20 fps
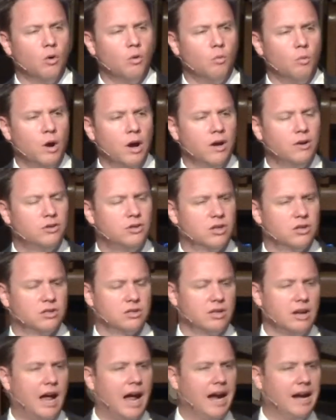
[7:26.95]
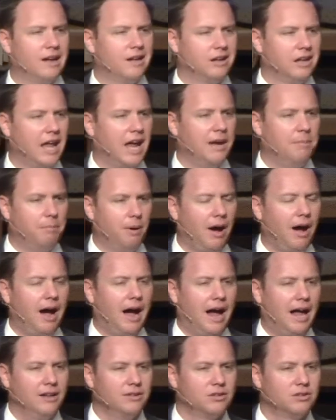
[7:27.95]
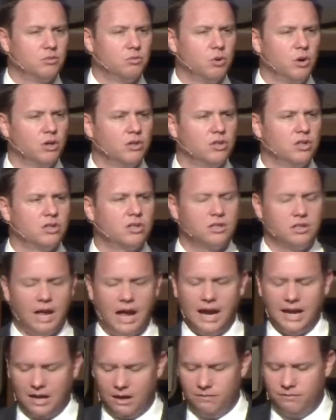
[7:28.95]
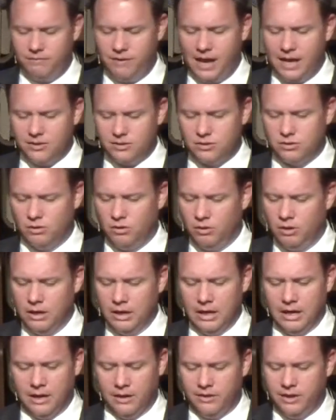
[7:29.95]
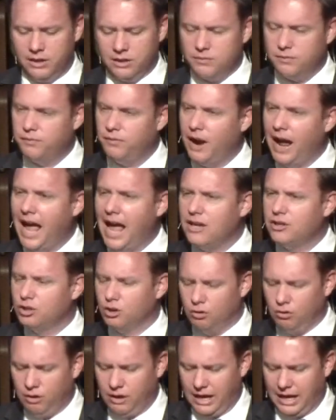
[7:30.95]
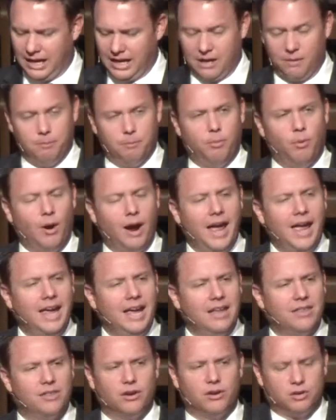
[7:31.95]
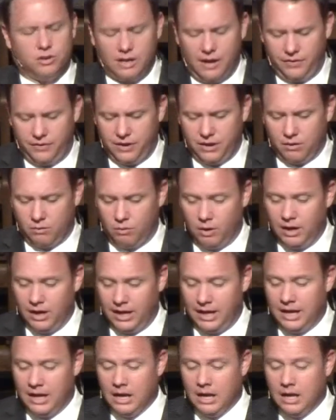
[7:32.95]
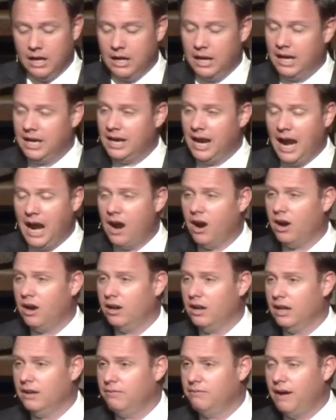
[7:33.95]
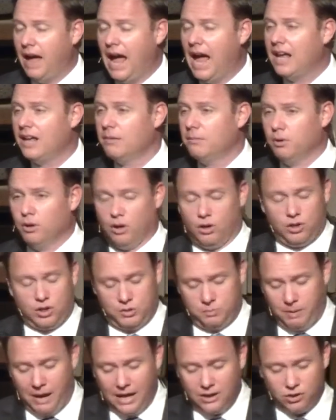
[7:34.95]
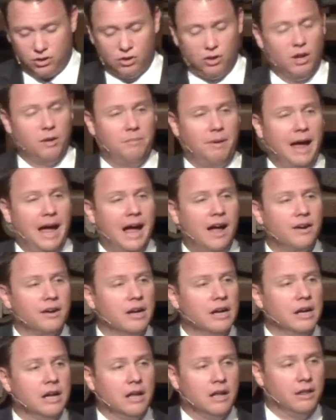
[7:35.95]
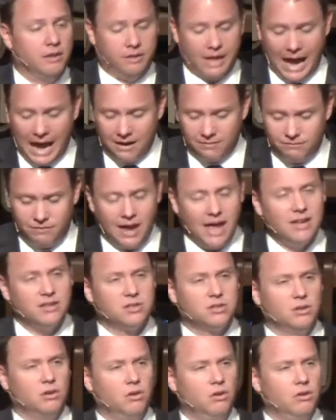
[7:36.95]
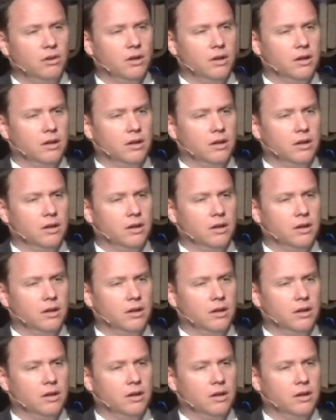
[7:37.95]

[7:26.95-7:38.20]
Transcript: we're just like clay pots. We're just like a vessel that's fragile, it can break. There's nothing really inherently valuable or special about that vessel,